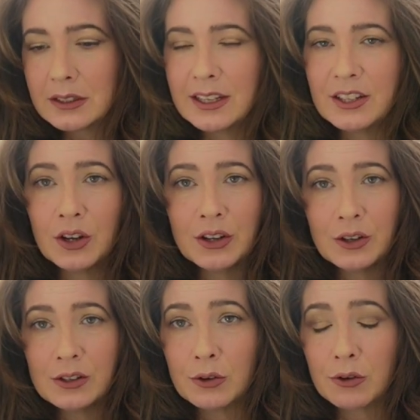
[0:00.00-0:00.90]
So you don't
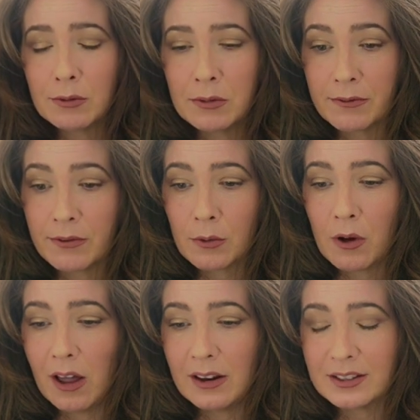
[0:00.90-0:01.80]
use your equipment for a
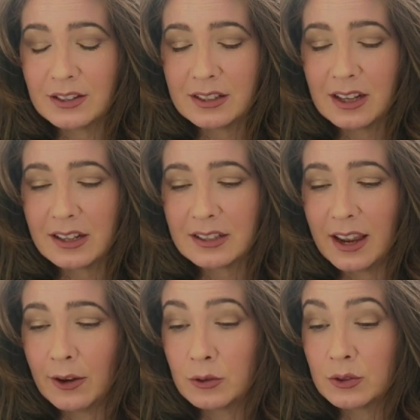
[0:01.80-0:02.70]
while and it just starts
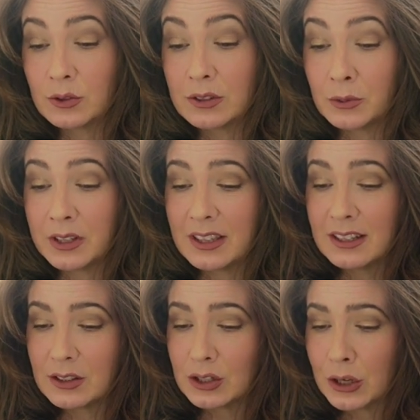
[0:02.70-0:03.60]
saying all sorts of weird
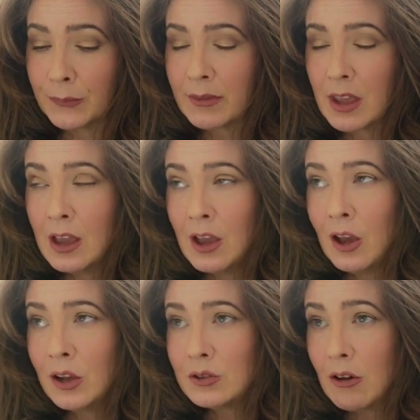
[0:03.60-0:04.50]
things to you.
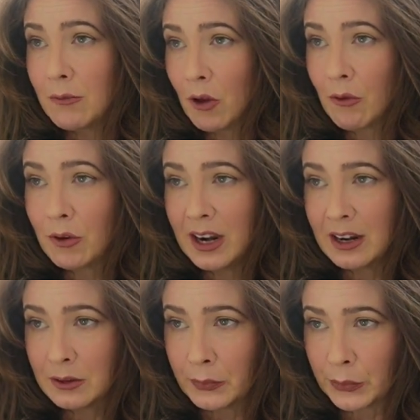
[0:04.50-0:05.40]
So I'm not
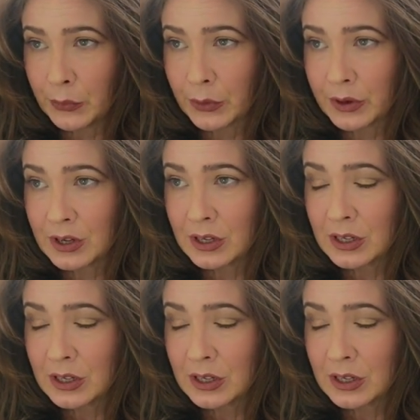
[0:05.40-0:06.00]
reading the book.